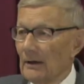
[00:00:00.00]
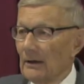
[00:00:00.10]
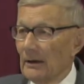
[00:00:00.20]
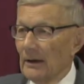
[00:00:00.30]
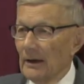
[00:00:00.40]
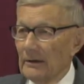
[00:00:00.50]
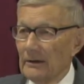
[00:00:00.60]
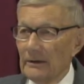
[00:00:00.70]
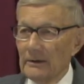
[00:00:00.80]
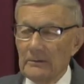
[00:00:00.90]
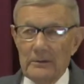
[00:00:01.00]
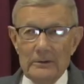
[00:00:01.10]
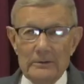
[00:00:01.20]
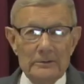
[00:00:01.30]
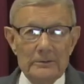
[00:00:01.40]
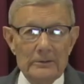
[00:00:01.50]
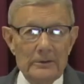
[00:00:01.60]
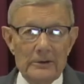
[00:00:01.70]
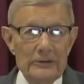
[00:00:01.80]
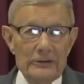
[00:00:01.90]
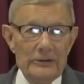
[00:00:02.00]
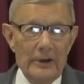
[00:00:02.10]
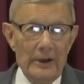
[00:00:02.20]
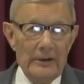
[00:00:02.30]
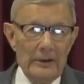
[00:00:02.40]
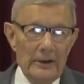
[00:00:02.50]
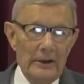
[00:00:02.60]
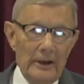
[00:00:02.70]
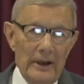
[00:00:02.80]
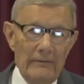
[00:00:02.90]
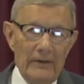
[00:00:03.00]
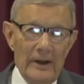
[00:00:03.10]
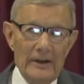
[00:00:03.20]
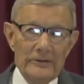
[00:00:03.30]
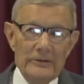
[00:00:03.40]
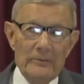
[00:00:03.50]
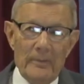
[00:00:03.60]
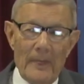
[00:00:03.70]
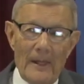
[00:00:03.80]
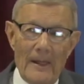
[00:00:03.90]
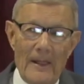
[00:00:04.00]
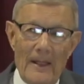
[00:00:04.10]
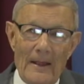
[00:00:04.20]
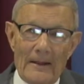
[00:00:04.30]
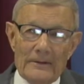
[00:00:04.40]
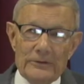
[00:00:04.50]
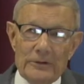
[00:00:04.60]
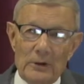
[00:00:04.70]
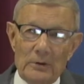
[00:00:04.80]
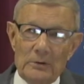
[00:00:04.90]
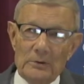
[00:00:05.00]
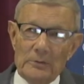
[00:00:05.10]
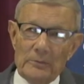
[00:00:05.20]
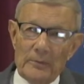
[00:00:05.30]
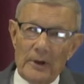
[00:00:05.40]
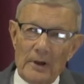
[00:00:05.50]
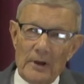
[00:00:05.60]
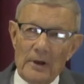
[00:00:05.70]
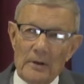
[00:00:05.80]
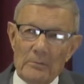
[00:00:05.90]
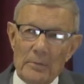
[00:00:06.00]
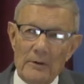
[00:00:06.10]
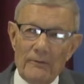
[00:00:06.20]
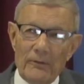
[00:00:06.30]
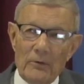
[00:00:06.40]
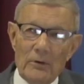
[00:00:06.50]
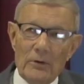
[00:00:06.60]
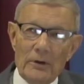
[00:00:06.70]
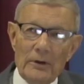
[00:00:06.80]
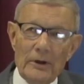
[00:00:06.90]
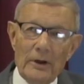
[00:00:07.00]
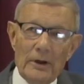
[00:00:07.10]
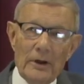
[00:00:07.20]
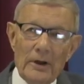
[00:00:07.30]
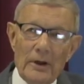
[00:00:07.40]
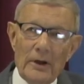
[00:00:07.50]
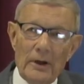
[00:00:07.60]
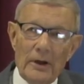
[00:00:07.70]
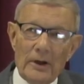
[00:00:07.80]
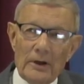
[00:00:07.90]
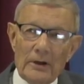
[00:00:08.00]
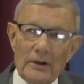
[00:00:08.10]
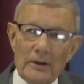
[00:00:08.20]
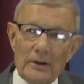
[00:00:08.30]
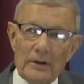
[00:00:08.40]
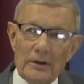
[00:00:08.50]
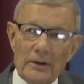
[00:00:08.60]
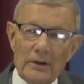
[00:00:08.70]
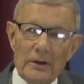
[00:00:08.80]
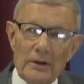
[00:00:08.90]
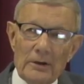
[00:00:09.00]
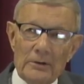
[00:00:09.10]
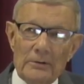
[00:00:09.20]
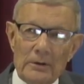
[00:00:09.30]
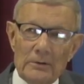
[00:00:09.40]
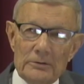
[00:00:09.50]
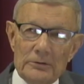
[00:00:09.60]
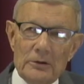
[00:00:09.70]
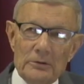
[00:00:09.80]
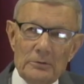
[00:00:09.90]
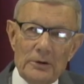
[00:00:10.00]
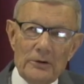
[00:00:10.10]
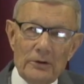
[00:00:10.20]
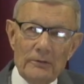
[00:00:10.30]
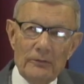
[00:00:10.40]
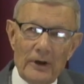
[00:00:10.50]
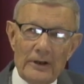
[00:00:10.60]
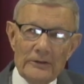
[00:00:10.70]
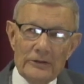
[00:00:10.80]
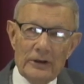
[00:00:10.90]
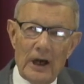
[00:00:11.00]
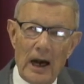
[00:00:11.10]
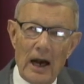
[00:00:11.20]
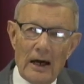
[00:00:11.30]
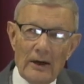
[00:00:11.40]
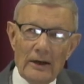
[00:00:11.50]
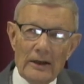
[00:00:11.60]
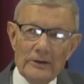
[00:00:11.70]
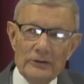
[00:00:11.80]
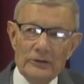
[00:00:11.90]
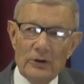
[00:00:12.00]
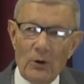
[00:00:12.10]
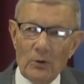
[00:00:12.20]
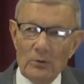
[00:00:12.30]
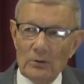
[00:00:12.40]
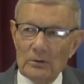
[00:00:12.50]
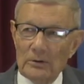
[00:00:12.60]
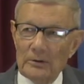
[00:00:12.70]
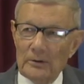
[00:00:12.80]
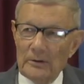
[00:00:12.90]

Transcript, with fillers: Uh, and uh, no, this is not Eliphaz. So before uh, you know, so when your friend's car is totaled,